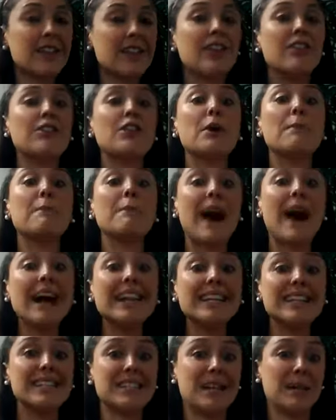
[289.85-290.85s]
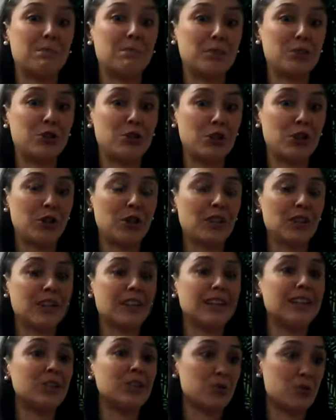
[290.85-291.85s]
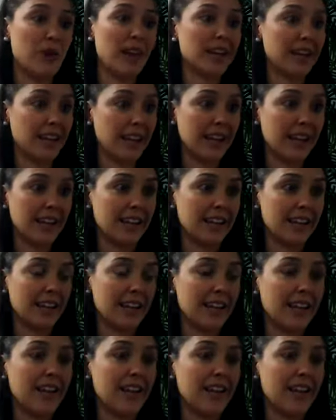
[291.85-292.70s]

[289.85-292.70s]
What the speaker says: their body temperature is regulated.